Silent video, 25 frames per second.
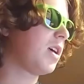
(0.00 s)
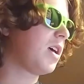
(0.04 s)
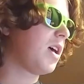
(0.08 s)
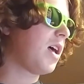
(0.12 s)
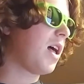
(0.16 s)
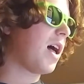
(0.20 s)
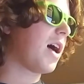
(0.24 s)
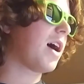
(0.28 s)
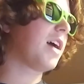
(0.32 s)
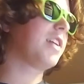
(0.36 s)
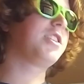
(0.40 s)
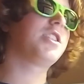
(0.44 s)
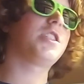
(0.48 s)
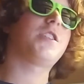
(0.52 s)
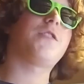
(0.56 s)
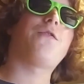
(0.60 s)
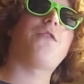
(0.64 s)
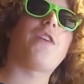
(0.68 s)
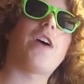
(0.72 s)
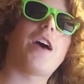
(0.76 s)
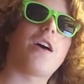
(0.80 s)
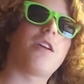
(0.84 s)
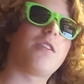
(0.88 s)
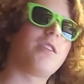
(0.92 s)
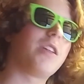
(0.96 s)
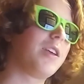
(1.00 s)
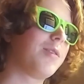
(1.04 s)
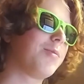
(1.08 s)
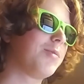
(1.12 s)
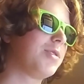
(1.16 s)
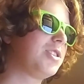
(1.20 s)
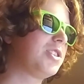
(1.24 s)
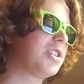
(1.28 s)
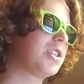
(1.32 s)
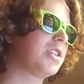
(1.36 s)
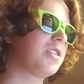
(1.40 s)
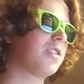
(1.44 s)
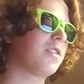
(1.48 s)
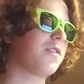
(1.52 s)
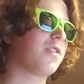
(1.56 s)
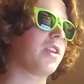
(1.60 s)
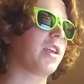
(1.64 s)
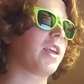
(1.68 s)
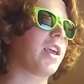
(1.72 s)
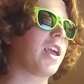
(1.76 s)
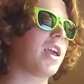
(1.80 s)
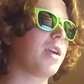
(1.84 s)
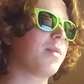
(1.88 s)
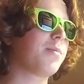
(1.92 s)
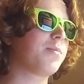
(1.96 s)
I just found images of the
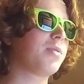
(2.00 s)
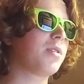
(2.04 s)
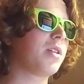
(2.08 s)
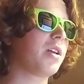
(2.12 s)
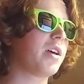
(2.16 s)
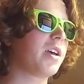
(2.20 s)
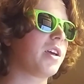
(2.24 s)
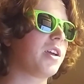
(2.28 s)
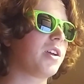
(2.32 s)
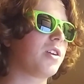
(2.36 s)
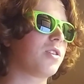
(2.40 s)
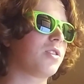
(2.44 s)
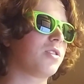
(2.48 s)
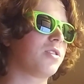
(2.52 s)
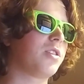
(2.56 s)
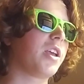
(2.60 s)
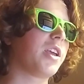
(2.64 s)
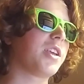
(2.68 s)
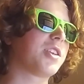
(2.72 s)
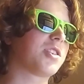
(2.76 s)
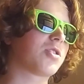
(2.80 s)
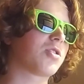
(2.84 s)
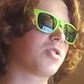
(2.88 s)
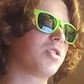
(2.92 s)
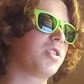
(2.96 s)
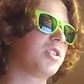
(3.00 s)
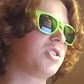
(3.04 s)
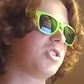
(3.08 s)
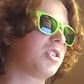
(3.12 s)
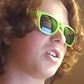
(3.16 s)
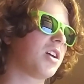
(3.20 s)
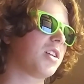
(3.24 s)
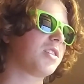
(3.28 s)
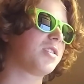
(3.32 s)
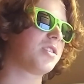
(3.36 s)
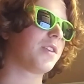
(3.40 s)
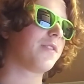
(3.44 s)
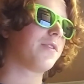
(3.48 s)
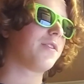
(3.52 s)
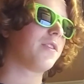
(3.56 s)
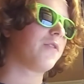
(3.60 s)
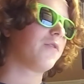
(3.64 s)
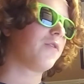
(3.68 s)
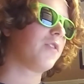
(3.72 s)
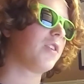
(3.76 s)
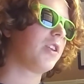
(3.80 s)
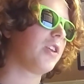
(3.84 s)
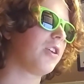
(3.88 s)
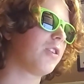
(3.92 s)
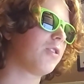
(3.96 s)
gameplay or take screenshots of the
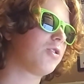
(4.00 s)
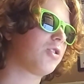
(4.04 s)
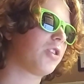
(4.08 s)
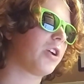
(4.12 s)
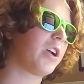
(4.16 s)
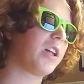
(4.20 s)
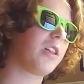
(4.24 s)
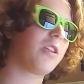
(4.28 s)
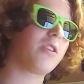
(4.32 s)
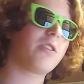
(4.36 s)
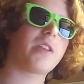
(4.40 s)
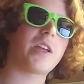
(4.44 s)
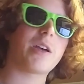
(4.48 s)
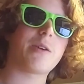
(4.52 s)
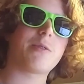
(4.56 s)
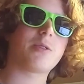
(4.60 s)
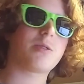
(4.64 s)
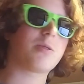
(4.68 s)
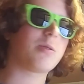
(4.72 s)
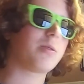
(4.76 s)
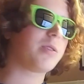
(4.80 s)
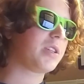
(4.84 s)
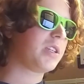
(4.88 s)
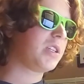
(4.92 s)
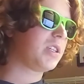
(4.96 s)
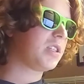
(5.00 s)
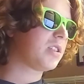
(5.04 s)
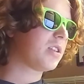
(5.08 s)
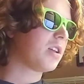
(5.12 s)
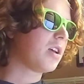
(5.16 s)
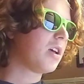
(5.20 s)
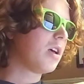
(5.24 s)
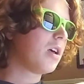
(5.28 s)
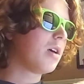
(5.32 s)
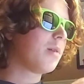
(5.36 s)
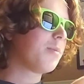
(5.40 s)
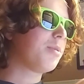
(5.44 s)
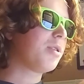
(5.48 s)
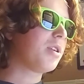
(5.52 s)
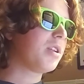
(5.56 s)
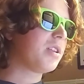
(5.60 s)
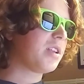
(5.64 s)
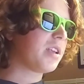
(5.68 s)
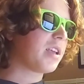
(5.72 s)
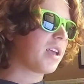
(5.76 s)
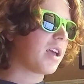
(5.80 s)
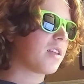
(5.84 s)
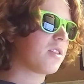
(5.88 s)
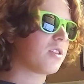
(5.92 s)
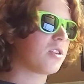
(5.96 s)
video trailer that was released, put it
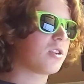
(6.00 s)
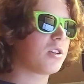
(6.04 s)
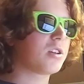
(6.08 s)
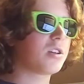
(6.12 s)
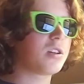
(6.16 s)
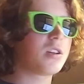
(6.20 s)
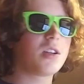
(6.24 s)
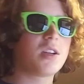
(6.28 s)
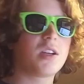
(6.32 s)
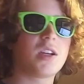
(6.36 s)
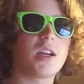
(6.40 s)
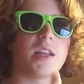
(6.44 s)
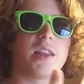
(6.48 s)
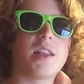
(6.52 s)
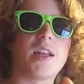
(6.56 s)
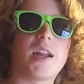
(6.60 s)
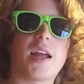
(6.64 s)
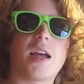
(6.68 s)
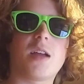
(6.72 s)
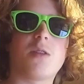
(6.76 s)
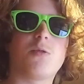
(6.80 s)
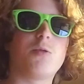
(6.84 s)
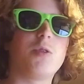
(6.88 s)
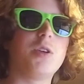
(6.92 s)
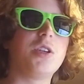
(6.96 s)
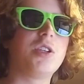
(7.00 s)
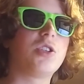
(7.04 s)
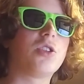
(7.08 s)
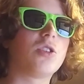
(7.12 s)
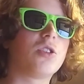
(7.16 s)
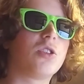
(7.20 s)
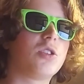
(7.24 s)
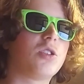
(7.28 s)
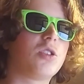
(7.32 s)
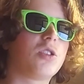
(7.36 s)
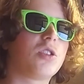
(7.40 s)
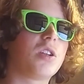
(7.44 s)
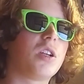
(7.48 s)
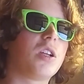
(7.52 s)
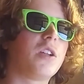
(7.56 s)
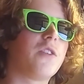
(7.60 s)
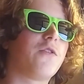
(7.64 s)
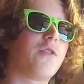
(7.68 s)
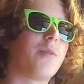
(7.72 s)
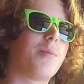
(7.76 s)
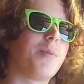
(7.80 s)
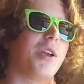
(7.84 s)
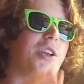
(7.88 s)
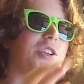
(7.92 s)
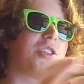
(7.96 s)
together, then I'd research
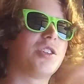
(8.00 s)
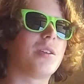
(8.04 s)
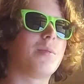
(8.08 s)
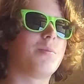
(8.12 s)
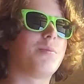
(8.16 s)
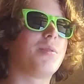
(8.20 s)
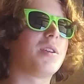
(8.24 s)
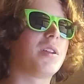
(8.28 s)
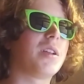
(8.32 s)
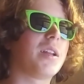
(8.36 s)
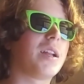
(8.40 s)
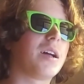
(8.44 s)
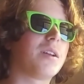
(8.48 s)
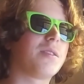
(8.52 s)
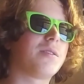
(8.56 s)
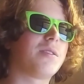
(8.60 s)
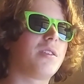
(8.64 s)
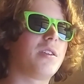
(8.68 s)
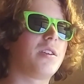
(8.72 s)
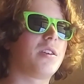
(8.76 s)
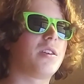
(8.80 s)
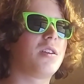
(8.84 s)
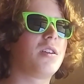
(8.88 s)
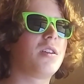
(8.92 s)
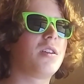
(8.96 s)
information and put it out there.